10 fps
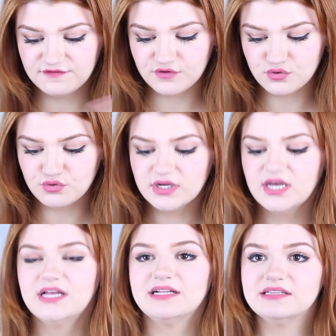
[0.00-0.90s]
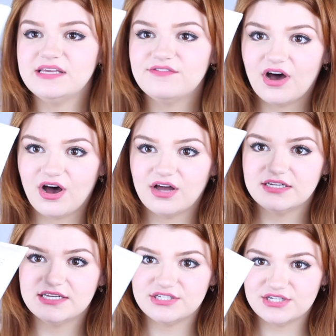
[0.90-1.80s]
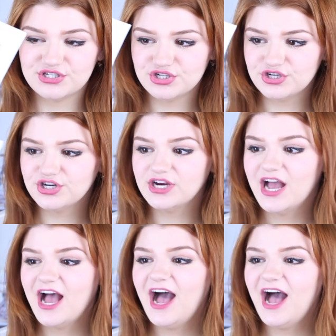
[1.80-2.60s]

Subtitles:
Food Leave-On Conditioner.